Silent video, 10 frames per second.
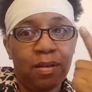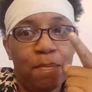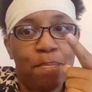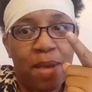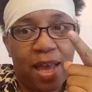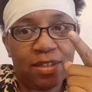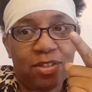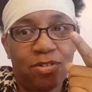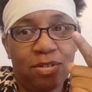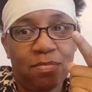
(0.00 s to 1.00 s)

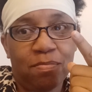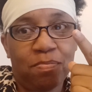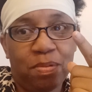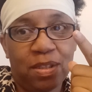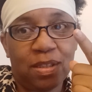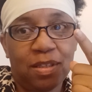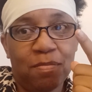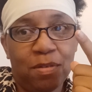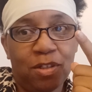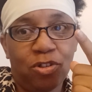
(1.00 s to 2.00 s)
Masters in Business
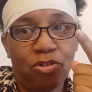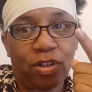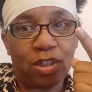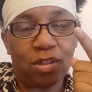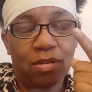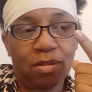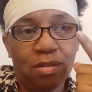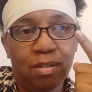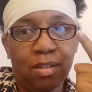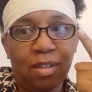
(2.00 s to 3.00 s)
Administration,
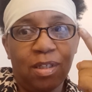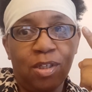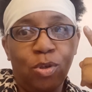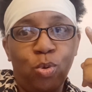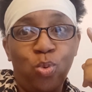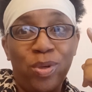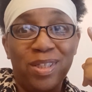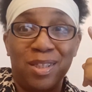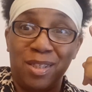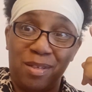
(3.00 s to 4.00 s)
who
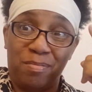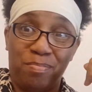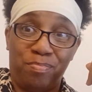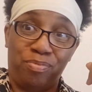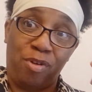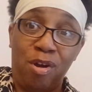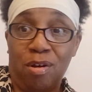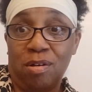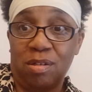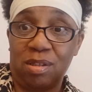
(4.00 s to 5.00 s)
is the
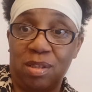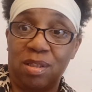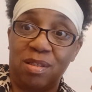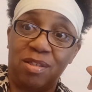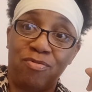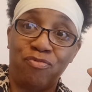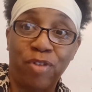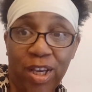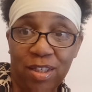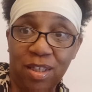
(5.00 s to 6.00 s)
Bronx
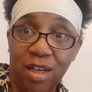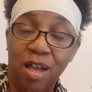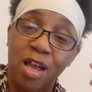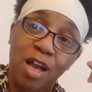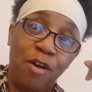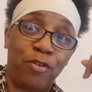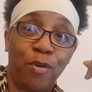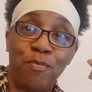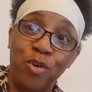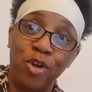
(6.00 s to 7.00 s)
Director of
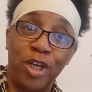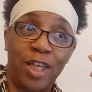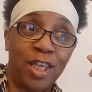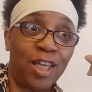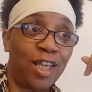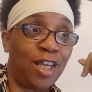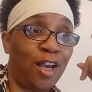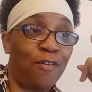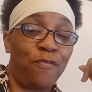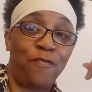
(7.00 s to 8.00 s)
Community
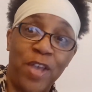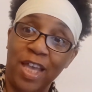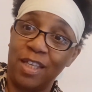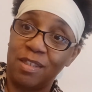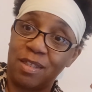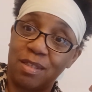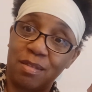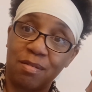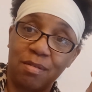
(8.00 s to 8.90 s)
Events.